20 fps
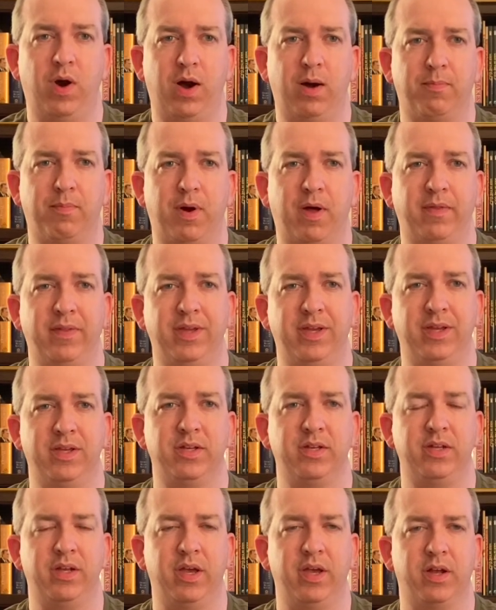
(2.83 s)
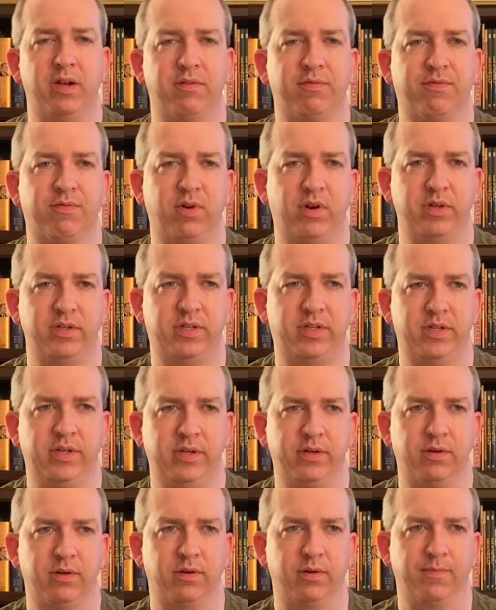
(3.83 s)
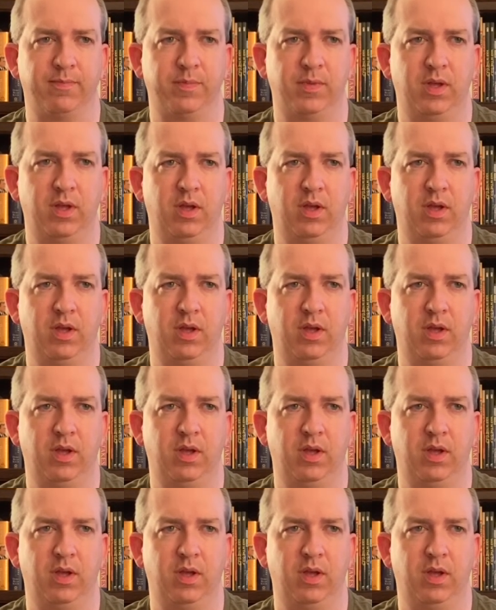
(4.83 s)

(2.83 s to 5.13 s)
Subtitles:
up on the Indiana frontier.